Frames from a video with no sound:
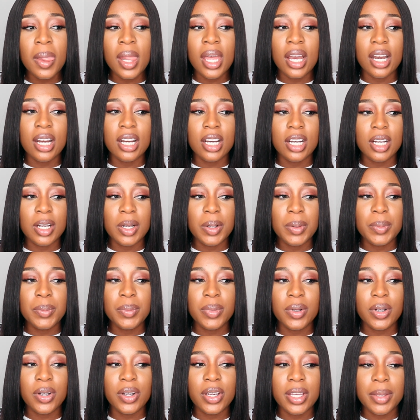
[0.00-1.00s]

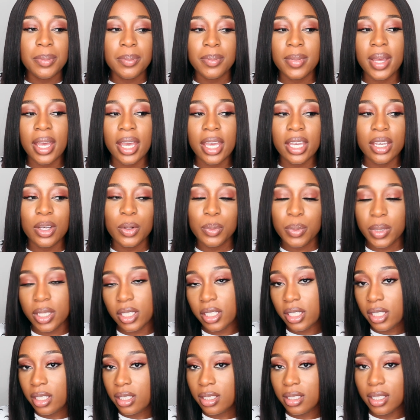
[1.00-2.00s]
But in my
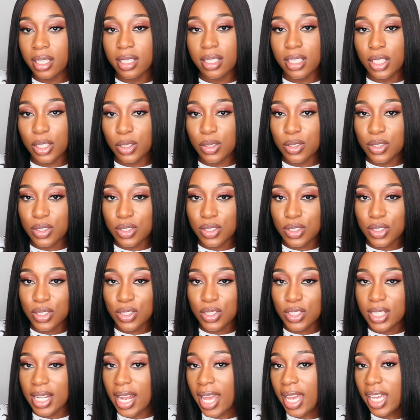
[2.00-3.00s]
opinion it
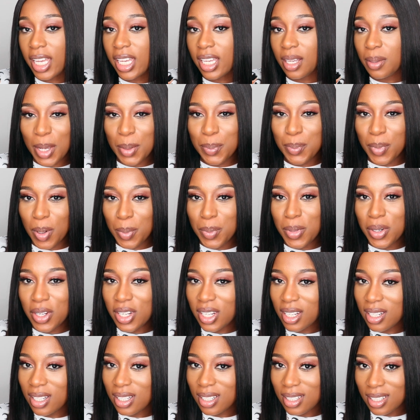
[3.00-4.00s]
looks like
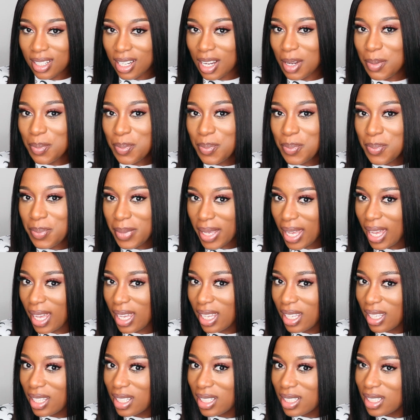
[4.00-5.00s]
bubblegum
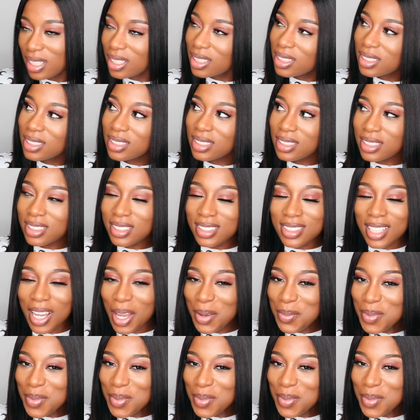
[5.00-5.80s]
pink, I